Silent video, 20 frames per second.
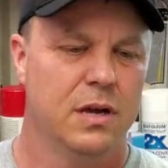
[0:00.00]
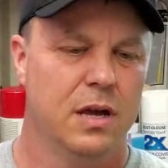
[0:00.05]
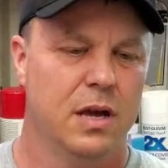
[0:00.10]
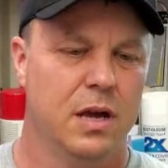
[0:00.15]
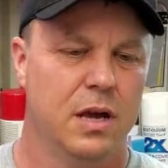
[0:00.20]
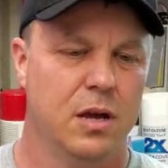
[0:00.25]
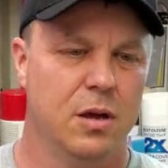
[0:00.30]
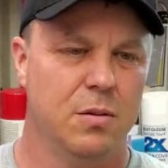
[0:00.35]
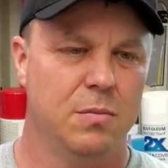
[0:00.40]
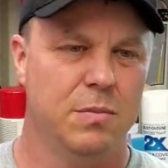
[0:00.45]

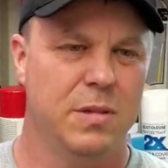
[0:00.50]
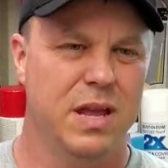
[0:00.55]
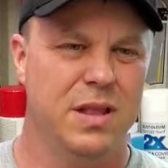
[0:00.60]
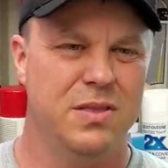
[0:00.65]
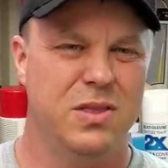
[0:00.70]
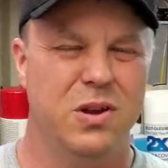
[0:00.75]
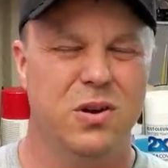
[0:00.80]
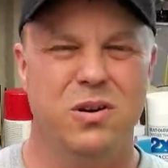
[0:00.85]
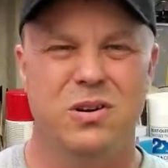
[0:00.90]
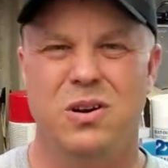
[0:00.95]

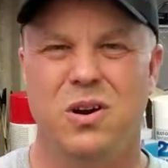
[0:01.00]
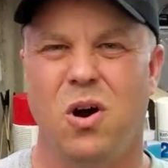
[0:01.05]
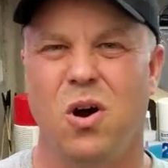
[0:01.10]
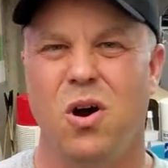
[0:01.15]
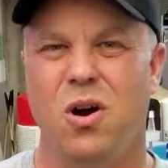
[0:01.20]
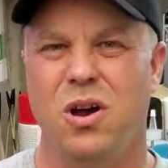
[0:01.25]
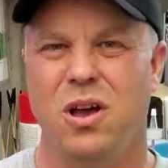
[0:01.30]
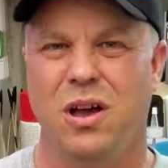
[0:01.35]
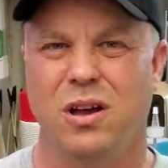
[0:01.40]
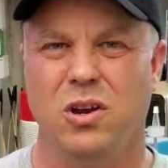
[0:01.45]
And there
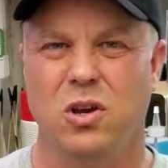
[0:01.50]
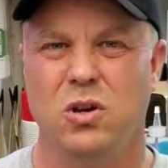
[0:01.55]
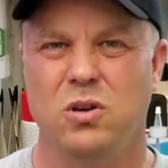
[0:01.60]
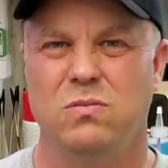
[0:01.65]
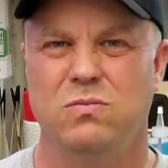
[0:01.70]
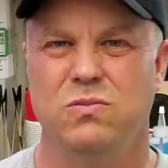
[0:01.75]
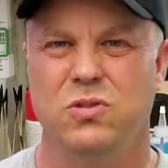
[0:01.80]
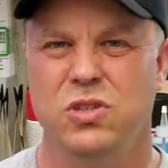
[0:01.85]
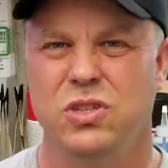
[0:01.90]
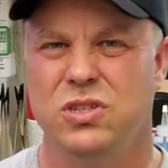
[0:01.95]
are
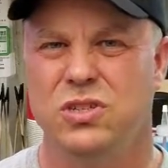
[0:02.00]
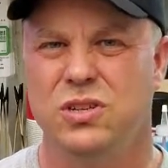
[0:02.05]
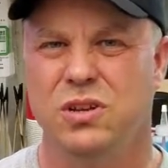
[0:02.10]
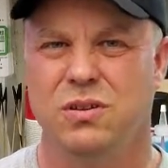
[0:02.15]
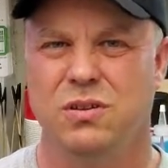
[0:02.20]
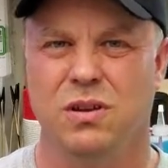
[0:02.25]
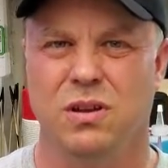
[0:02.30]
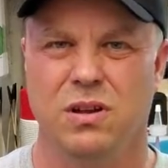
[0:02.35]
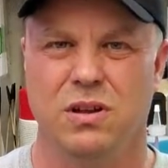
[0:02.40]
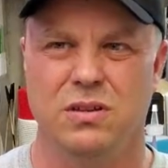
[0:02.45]
just
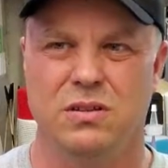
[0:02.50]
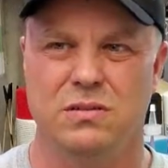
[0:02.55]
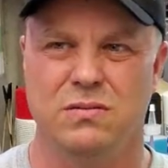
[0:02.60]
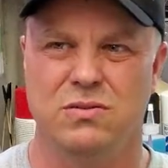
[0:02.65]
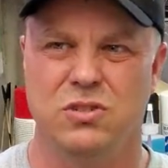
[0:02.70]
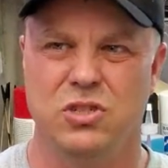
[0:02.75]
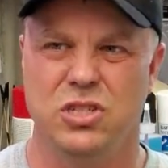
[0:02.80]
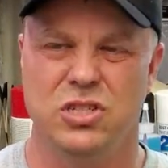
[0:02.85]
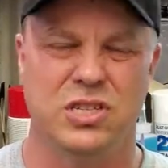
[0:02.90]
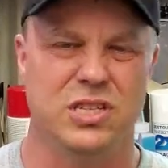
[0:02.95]
a
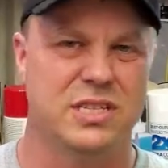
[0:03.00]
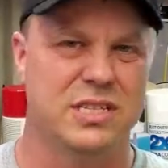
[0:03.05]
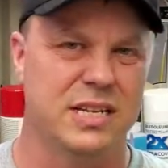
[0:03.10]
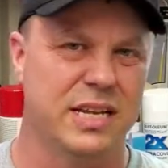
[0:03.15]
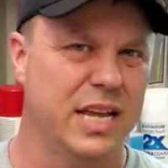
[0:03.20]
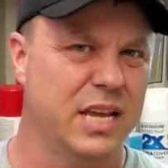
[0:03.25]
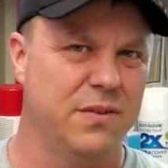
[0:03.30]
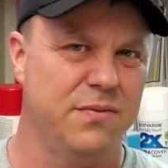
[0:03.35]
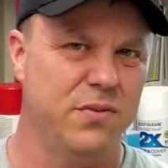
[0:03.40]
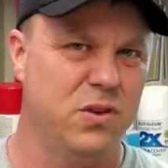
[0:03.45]

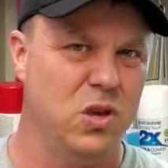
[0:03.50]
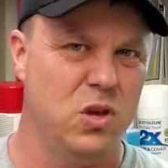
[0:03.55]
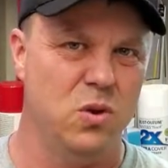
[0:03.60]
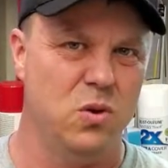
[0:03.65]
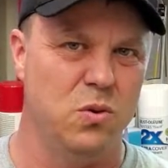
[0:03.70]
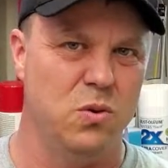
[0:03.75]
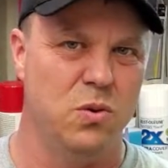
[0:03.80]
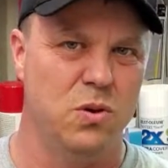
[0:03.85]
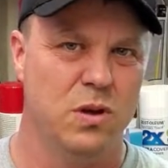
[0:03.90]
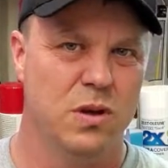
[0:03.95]
select
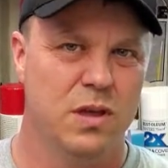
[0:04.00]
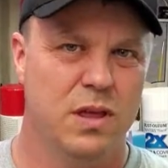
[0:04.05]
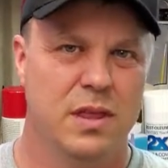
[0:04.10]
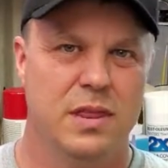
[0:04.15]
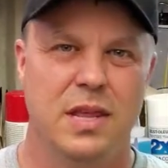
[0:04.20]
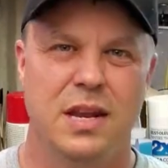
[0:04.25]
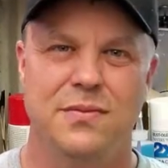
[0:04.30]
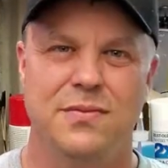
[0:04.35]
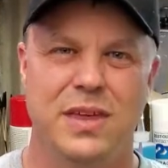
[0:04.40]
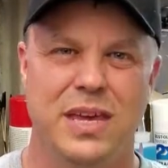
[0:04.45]
few
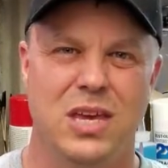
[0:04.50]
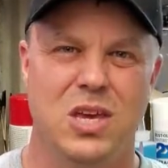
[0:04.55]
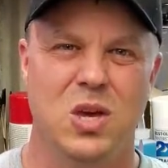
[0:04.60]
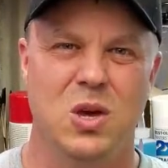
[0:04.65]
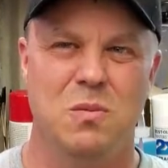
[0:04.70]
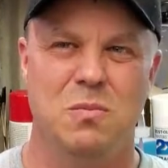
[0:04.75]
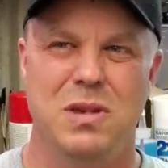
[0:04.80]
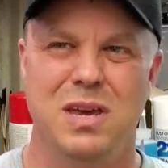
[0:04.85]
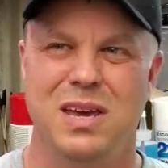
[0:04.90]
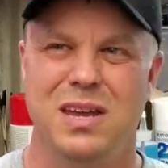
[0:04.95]
that if they
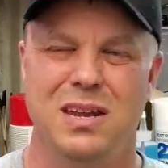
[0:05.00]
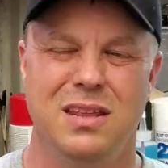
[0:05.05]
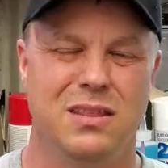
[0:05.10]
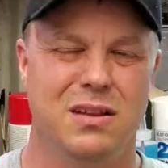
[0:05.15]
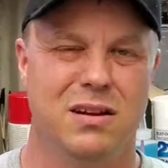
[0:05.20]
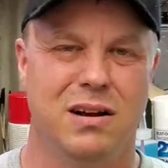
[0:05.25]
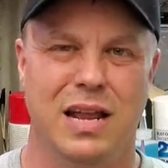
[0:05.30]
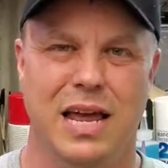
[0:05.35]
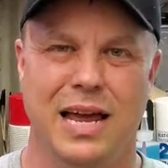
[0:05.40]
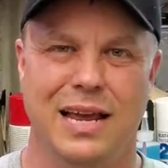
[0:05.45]
come in and
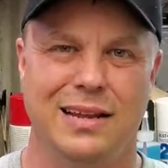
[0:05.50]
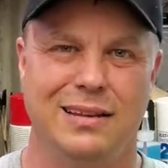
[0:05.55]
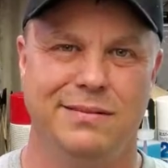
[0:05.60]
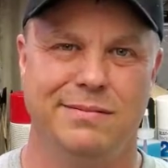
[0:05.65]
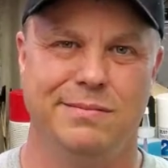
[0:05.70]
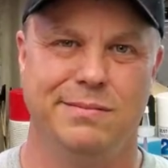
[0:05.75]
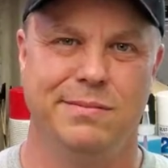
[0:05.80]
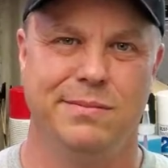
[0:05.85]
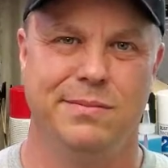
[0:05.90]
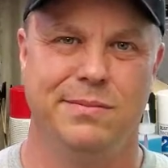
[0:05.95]
they're like
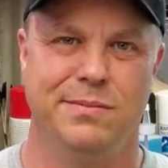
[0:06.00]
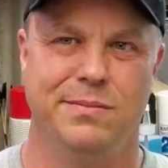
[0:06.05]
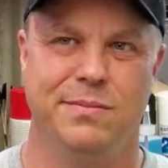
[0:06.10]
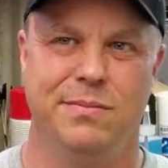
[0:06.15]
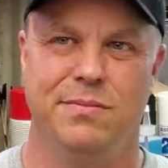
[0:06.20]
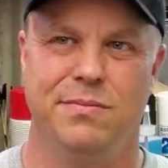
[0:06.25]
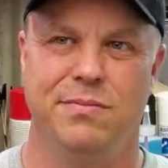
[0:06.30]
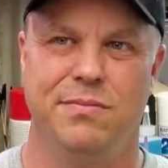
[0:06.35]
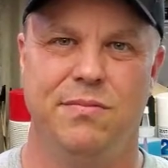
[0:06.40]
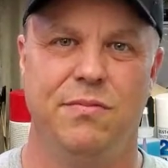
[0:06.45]

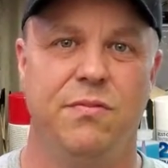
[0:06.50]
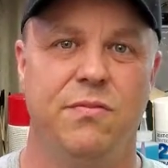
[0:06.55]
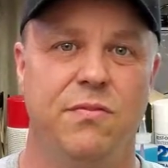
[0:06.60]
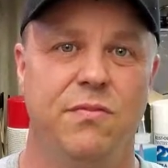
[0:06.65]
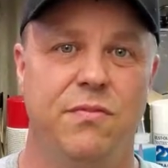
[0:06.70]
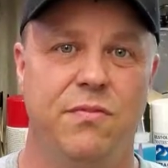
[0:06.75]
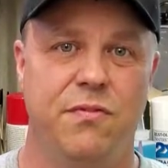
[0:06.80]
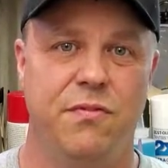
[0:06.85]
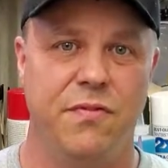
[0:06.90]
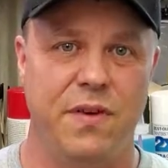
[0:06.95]

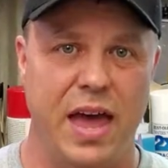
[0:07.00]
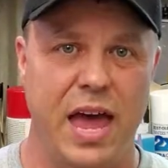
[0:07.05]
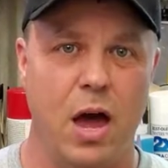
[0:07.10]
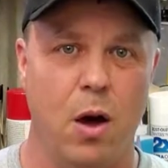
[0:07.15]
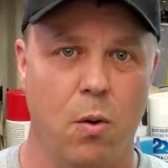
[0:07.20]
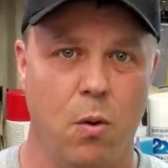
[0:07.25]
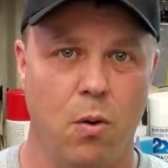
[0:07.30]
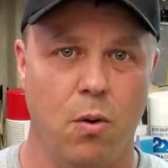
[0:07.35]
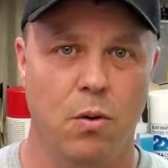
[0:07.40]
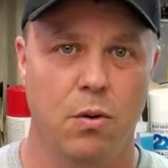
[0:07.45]

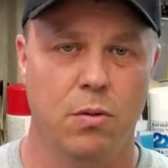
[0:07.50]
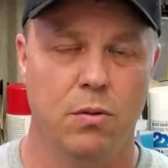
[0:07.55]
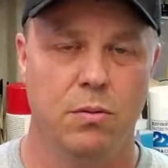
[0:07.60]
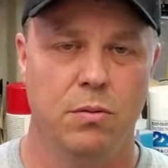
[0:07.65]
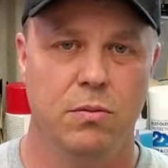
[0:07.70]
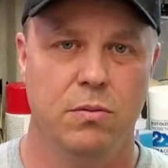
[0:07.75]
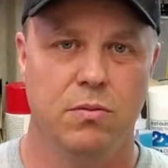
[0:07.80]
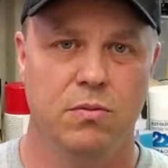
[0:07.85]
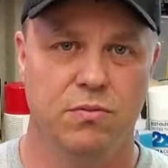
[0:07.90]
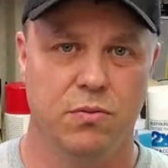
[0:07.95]
foul
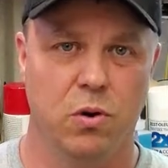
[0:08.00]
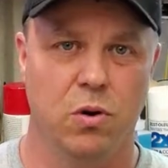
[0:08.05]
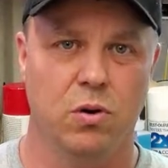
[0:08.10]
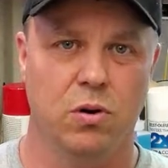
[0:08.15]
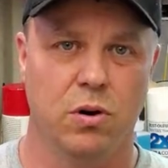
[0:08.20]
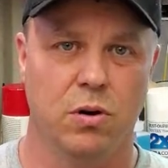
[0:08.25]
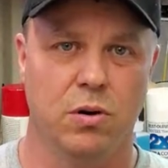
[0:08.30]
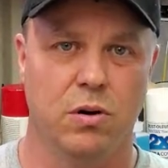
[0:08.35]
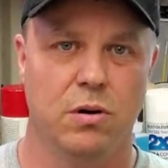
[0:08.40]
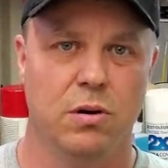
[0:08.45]
or
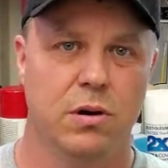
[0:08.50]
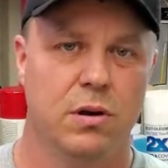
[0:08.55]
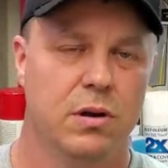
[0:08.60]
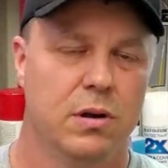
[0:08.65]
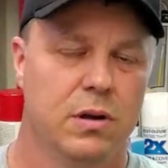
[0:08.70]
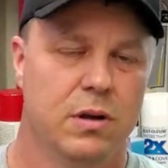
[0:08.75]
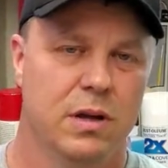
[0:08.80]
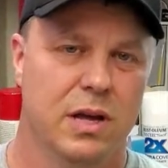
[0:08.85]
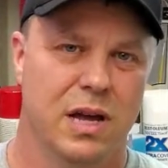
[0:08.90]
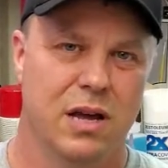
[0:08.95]
vulgar,
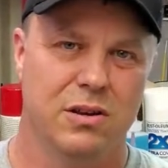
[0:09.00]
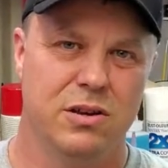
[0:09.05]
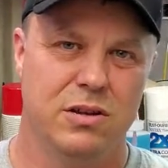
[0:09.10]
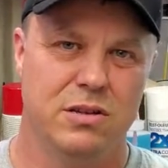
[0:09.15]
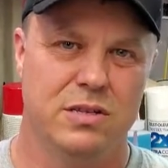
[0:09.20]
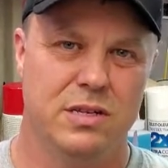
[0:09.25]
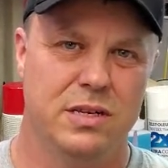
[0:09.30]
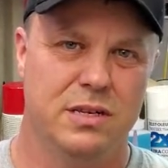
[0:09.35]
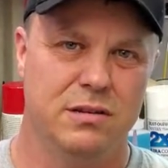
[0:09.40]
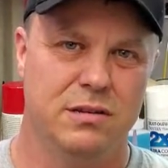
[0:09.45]
I'll
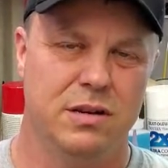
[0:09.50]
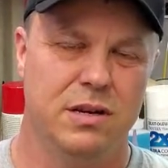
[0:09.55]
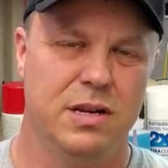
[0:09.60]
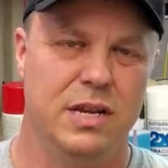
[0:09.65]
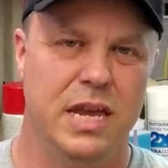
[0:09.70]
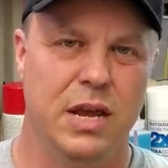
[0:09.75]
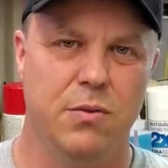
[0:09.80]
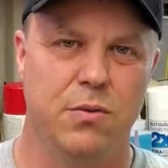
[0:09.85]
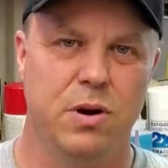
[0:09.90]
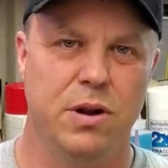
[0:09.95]
usually
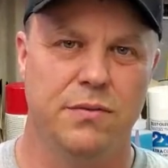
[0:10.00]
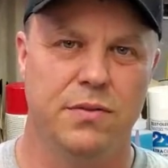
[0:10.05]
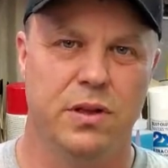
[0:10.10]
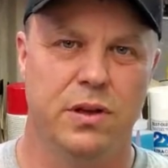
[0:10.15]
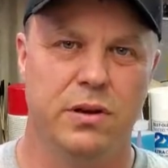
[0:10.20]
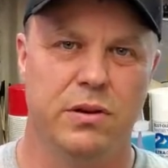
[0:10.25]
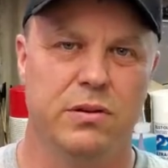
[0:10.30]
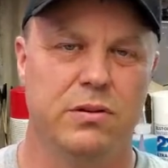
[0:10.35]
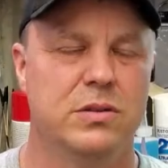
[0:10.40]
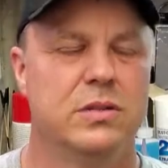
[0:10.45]
get rid of
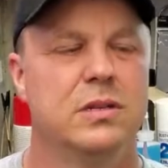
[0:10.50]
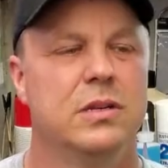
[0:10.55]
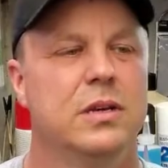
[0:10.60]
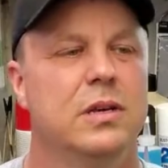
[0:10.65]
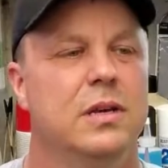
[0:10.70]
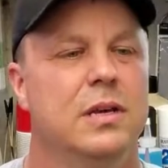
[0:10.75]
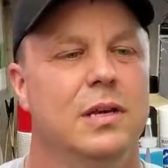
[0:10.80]
those.